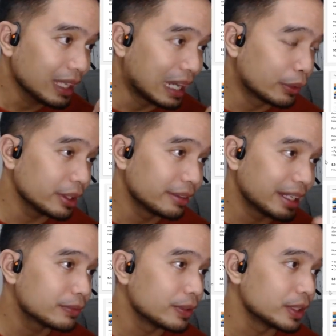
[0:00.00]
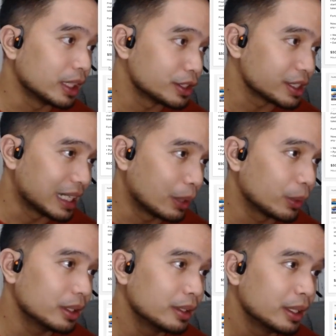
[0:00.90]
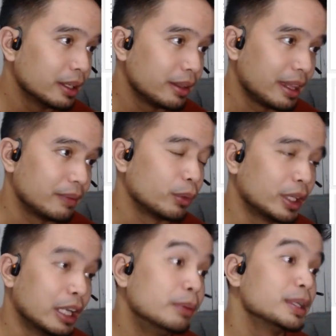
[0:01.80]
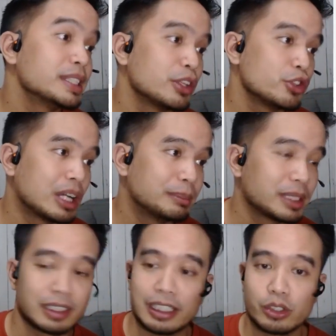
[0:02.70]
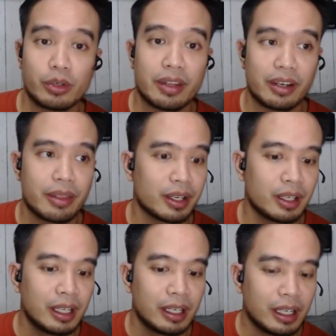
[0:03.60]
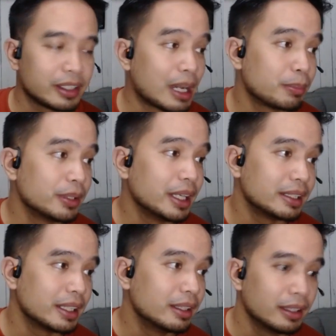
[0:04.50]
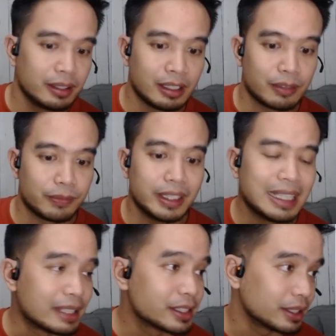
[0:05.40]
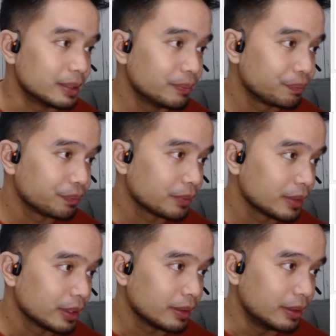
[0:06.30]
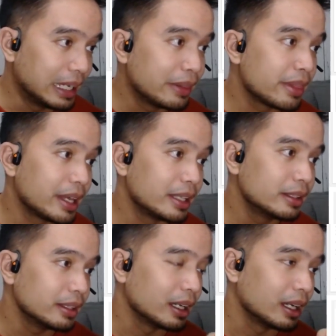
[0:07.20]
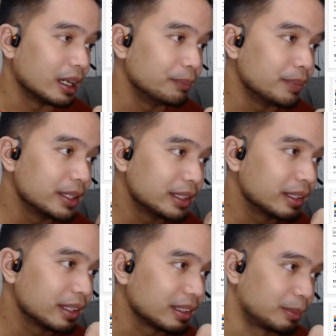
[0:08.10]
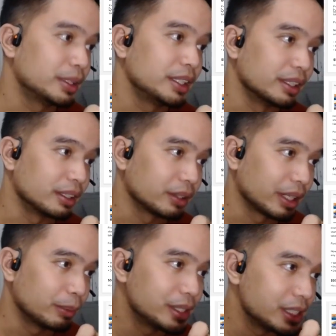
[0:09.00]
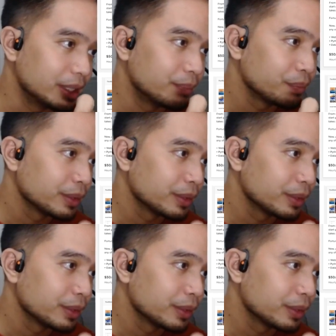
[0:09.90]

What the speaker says: Hourly rate, $50 an hour. They have 100% job success score. They're a top-rated na freelancer. And then this is the summary here. Okay, we see